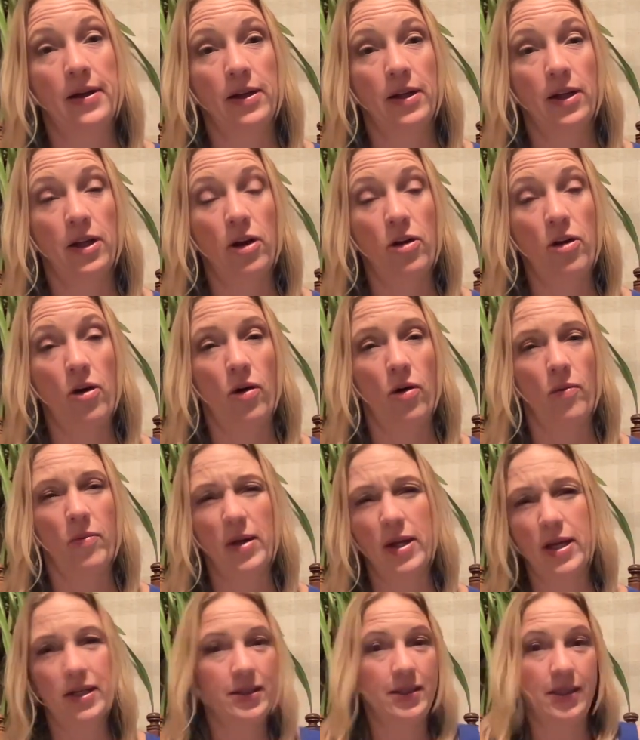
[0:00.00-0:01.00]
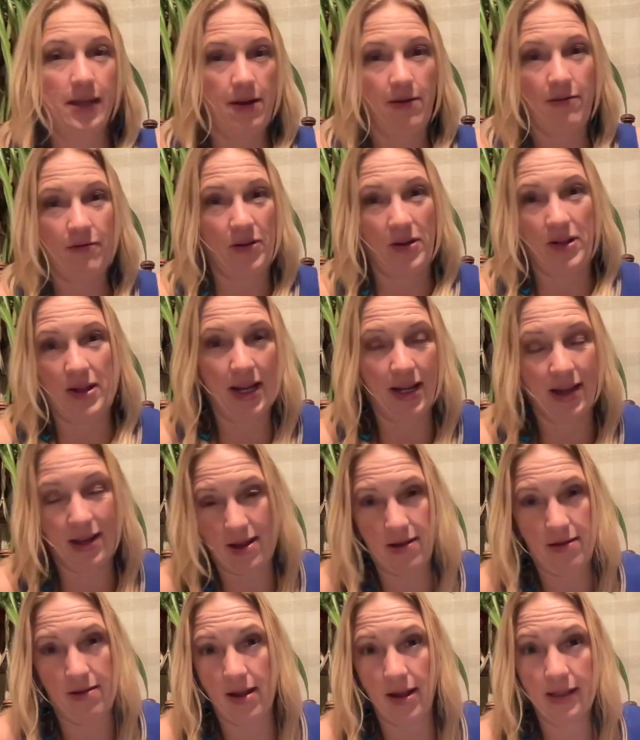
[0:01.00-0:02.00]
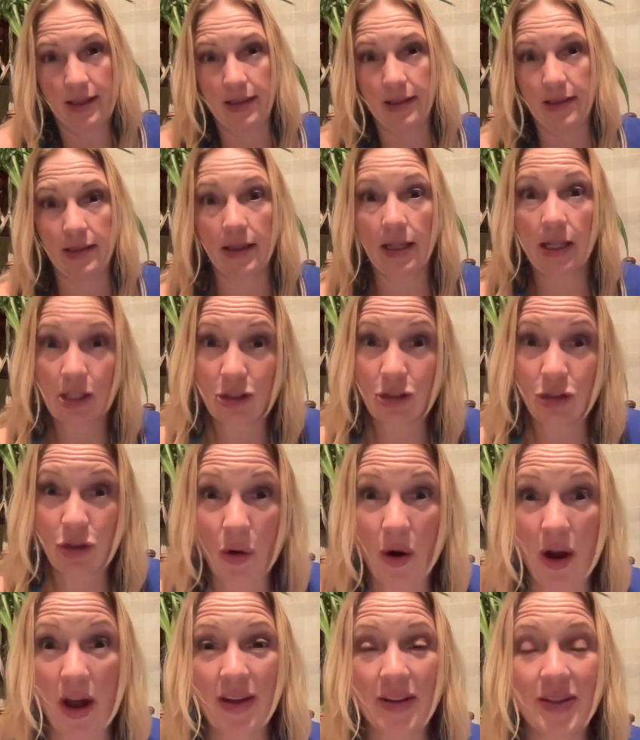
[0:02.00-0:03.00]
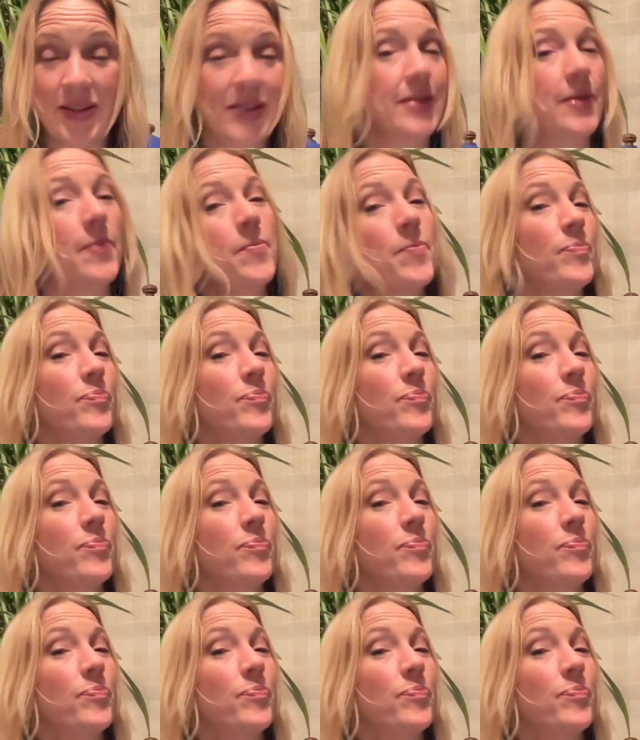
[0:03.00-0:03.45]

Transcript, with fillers: you know, because he didn't feel like it. And that's his choice.